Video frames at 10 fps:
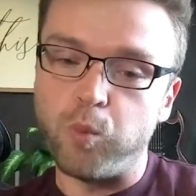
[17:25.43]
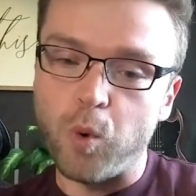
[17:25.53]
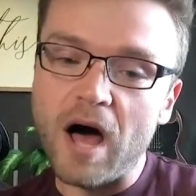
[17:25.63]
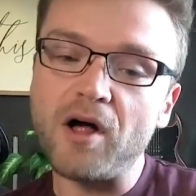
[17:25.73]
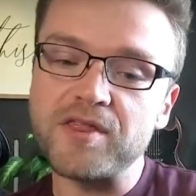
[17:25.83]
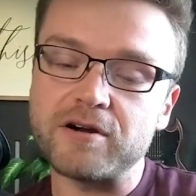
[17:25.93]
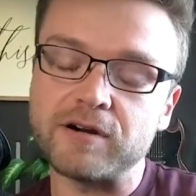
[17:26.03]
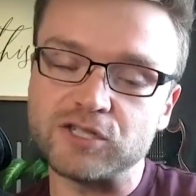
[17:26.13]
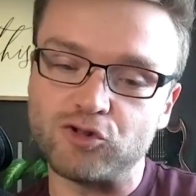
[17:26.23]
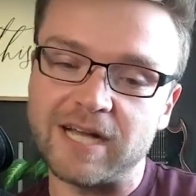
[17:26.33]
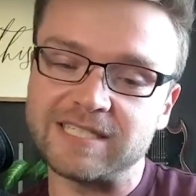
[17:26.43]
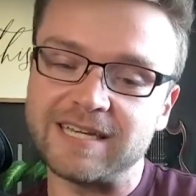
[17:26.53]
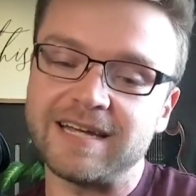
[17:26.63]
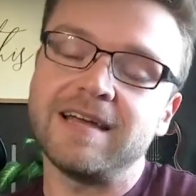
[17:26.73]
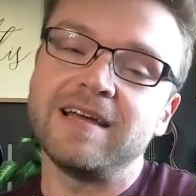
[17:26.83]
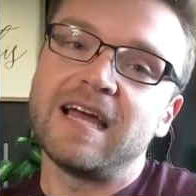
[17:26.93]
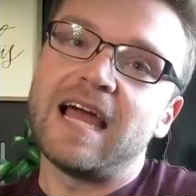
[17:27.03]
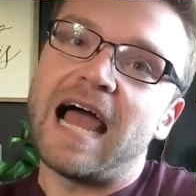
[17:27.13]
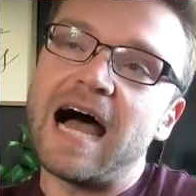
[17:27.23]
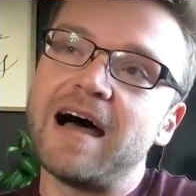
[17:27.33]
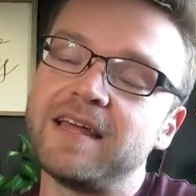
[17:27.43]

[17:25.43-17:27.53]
well they're addressing How,